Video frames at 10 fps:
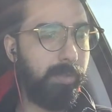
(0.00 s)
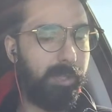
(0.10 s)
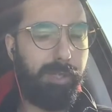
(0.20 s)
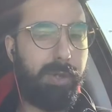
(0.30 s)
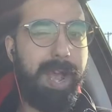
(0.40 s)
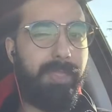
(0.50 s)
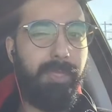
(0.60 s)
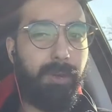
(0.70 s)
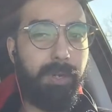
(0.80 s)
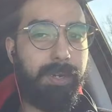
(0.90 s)
who got
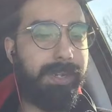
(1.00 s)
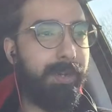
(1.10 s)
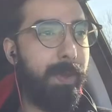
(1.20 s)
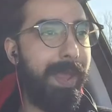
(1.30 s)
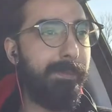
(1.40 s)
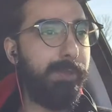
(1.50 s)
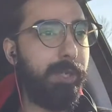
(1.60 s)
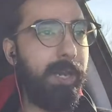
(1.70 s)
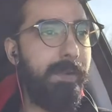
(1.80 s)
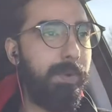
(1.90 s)
third in New
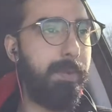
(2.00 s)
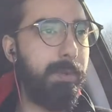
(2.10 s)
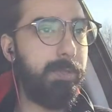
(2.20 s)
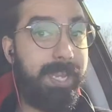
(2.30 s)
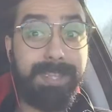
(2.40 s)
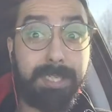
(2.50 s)
Hampshire, and everybody was like,